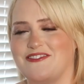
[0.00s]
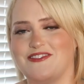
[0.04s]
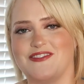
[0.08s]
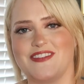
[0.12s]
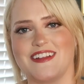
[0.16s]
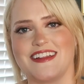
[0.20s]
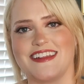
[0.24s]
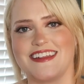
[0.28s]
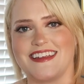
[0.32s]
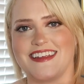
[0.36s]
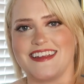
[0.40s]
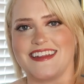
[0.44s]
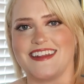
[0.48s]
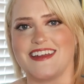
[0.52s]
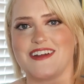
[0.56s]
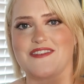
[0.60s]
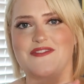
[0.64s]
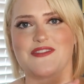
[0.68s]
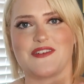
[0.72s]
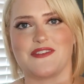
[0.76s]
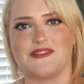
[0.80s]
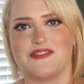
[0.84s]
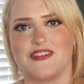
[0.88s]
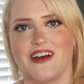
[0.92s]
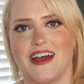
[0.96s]
and fill it in there
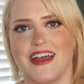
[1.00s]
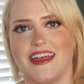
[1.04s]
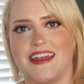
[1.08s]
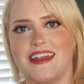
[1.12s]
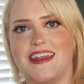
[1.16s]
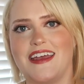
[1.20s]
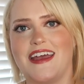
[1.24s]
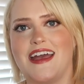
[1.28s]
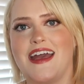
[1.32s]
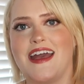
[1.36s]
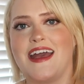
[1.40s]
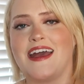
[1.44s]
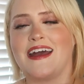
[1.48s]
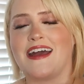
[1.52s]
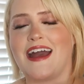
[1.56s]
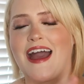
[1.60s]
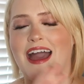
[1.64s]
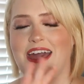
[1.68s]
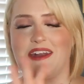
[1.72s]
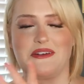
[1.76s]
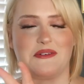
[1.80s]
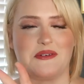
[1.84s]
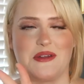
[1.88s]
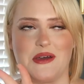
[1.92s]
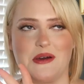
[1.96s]
for fun.
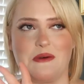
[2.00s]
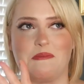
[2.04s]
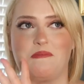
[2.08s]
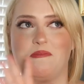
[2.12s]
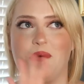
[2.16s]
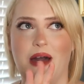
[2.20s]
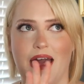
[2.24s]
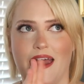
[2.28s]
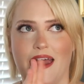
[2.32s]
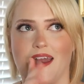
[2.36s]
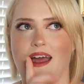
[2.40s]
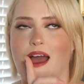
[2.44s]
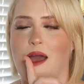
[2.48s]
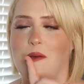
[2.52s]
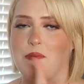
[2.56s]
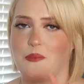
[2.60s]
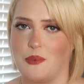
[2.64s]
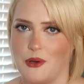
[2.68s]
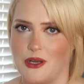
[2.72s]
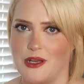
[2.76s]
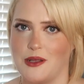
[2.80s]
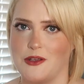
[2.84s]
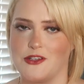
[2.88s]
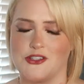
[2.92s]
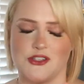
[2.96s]
I don't know, but I'm
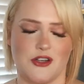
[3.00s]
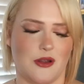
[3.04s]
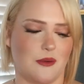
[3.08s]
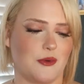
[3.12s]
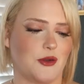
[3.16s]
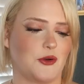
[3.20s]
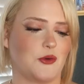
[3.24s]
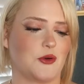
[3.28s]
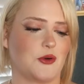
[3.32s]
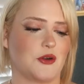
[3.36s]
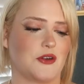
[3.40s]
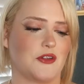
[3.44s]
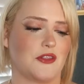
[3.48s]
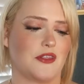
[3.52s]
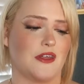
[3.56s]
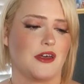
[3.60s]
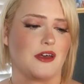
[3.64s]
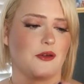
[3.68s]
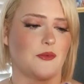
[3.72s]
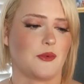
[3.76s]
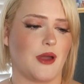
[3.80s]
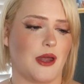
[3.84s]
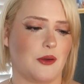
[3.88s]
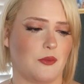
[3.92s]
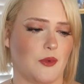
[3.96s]
pretty sure I'm gonna order
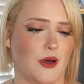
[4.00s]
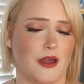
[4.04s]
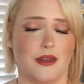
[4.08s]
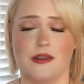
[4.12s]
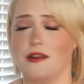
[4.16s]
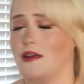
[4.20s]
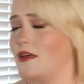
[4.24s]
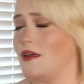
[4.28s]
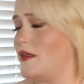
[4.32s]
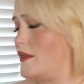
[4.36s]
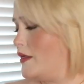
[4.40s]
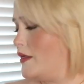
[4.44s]
the red one,